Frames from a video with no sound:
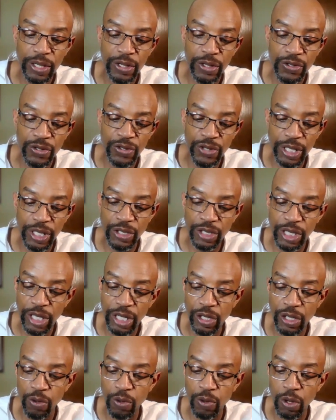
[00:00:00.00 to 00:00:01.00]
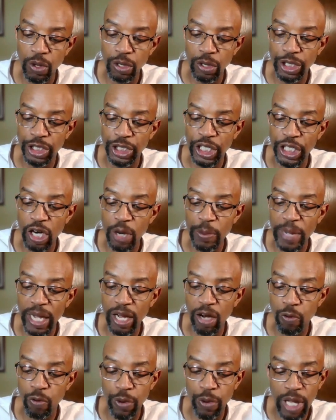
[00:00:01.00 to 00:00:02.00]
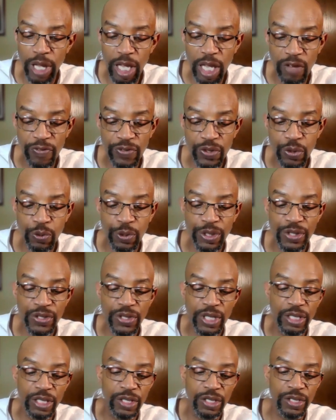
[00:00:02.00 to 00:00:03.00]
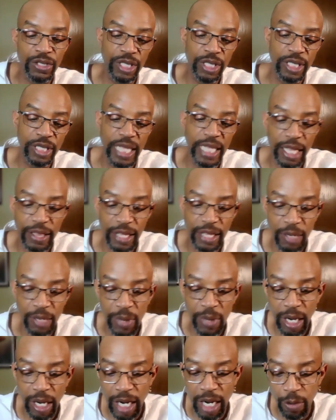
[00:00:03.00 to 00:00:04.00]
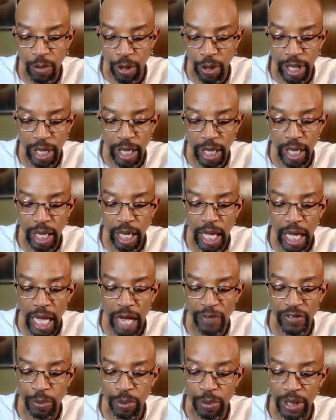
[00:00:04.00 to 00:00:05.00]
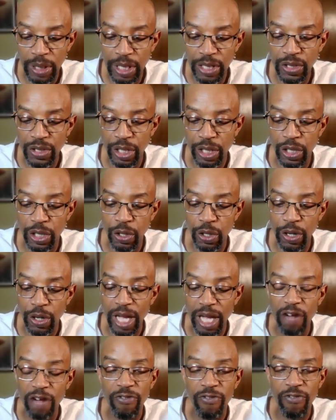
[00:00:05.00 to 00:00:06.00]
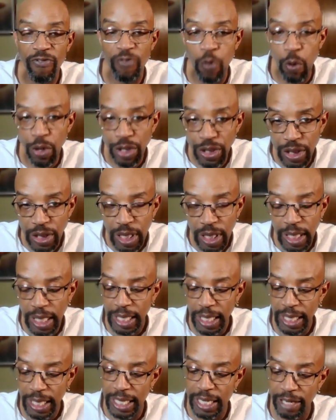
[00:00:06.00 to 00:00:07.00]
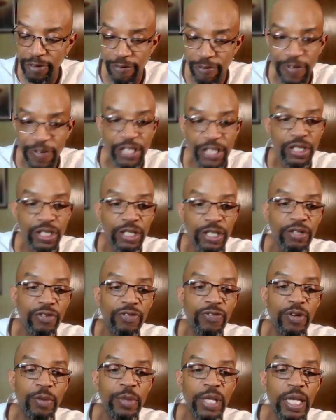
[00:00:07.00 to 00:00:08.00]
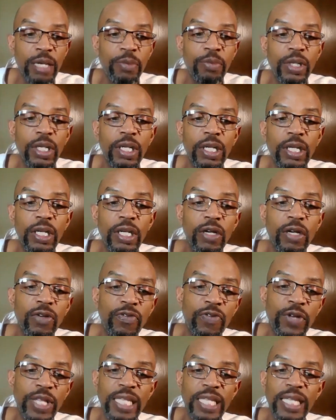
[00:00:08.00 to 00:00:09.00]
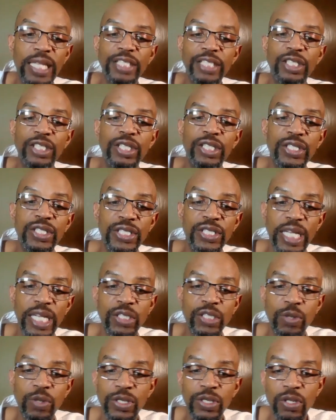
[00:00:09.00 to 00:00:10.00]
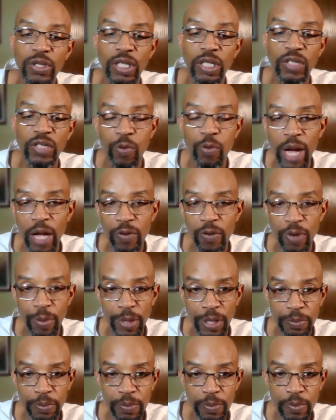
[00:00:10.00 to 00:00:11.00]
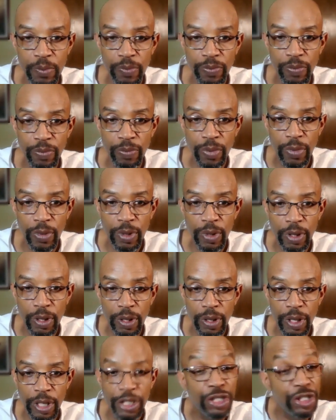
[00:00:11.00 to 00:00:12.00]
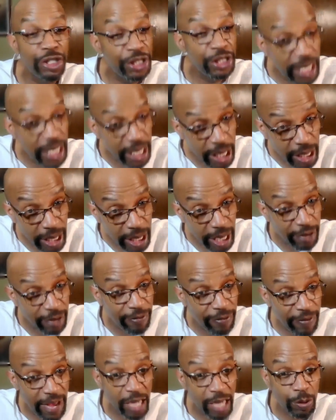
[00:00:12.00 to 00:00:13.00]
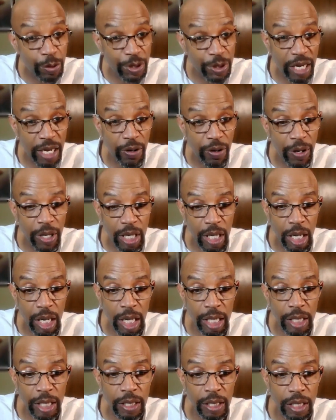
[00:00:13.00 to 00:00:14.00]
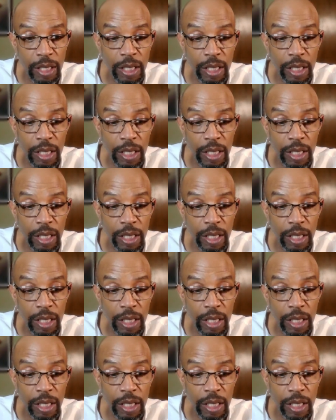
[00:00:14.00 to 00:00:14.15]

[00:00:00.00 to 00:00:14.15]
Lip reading: 16-year-old Jeremiah Reeves was sentenced to death in Montgomery after police secured a forced confession from him for the alleged sexual assault of a white woman. She, in fact, was carrying on